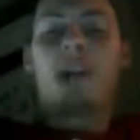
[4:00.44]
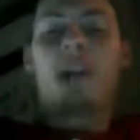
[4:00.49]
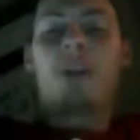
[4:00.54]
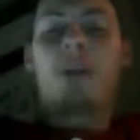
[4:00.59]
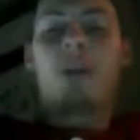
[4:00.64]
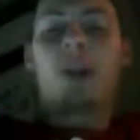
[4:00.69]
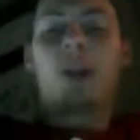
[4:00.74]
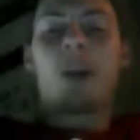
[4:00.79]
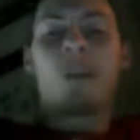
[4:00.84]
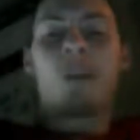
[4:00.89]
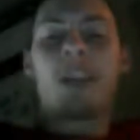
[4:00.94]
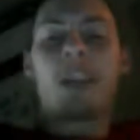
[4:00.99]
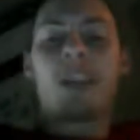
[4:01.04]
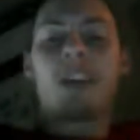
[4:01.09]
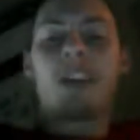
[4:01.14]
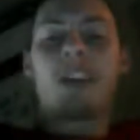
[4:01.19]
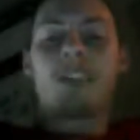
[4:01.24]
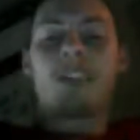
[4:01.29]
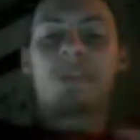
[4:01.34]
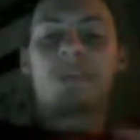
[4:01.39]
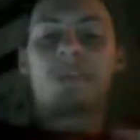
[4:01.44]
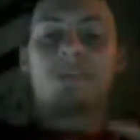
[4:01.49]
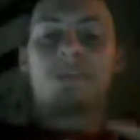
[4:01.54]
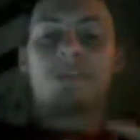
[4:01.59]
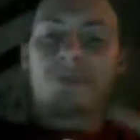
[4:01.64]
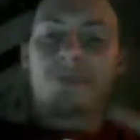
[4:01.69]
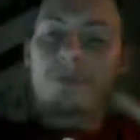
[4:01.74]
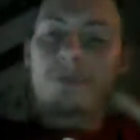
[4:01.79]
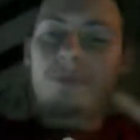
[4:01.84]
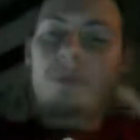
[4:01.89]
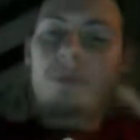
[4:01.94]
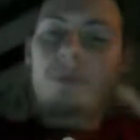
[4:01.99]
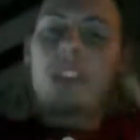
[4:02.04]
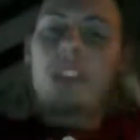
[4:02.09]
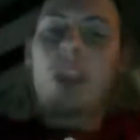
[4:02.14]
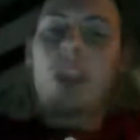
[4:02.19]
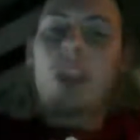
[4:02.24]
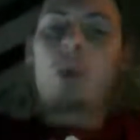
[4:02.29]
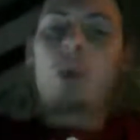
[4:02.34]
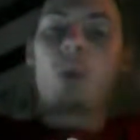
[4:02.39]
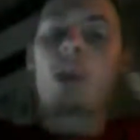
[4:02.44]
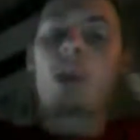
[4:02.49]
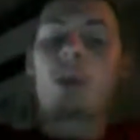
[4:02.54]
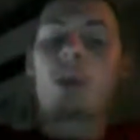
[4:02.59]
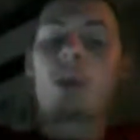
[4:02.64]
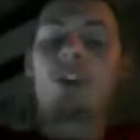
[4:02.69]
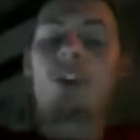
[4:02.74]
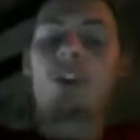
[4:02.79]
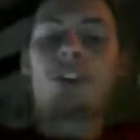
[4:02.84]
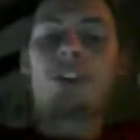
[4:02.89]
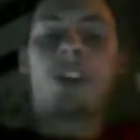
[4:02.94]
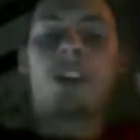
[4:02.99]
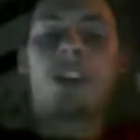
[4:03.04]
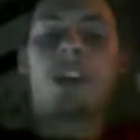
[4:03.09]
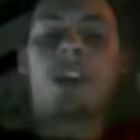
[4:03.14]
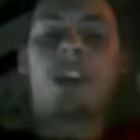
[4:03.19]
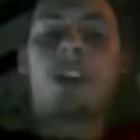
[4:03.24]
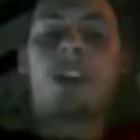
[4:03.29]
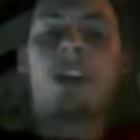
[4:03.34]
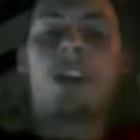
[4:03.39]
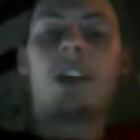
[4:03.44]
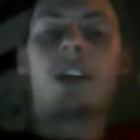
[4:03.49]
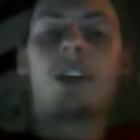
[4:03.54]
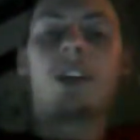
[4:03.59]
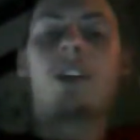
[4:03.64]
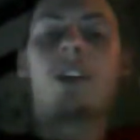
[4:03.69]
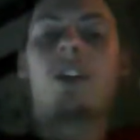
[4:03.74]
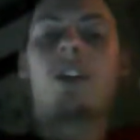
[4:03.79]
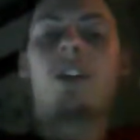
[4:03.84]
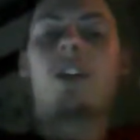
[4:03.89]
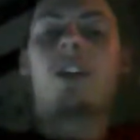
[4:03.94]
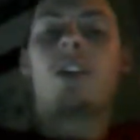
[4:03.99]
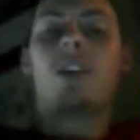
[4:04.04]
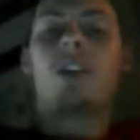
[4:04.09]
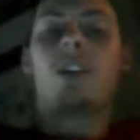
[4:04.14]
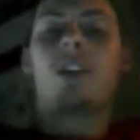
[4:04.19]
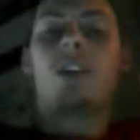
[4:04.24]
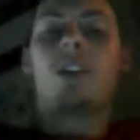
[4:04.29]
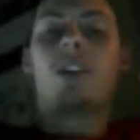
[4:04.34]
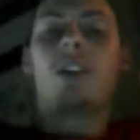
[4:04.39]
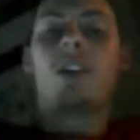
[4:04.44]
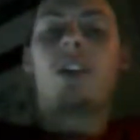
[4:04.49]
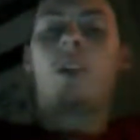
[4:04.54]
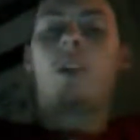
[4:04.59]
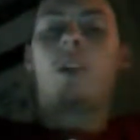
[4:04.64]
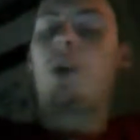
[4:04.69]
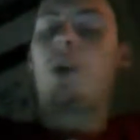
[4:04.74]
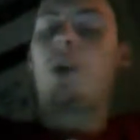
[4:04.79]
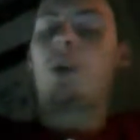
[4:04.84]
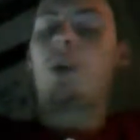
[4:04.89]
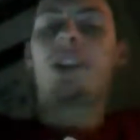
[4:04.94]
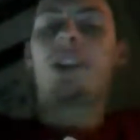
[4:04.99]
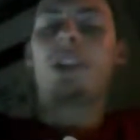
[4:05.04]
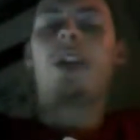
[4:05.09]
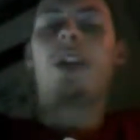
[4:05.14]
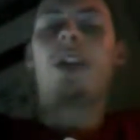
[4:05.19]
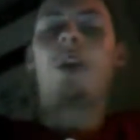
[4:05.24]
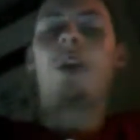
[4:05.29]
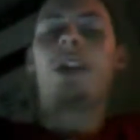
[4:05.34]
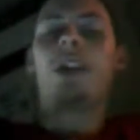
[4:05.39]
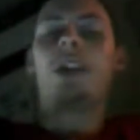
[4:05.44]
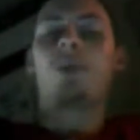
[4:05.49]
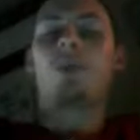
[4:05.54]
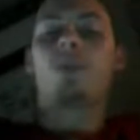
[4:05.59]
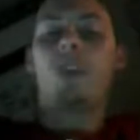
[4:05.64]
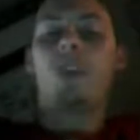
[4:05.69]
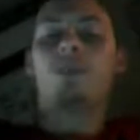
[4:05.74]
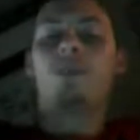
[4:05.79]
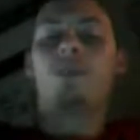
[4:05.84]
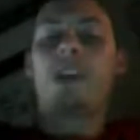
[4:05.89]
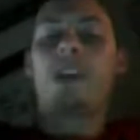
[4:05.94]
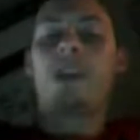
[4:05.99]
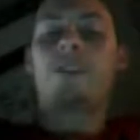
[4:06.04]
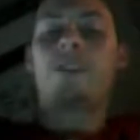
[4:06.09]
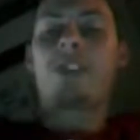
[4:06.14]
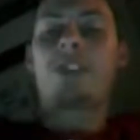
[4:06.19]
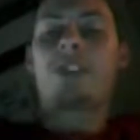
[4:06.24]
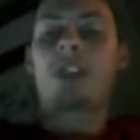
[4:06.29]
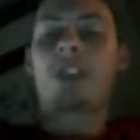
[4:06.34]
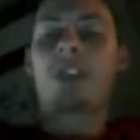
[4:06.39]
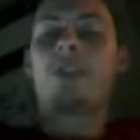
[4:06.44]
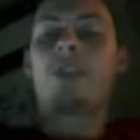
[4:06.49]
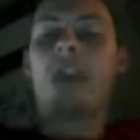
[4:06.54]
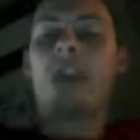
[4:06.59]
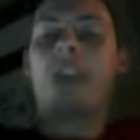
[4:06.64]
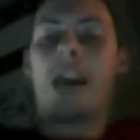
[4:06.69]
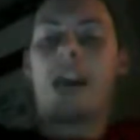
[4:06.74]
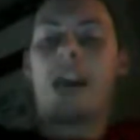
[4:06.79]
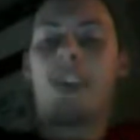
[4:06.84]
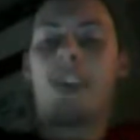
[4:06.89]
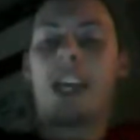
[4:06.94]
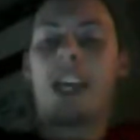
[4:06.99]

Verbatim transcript: lot better because we weren't the we weren't the only road favorite to go down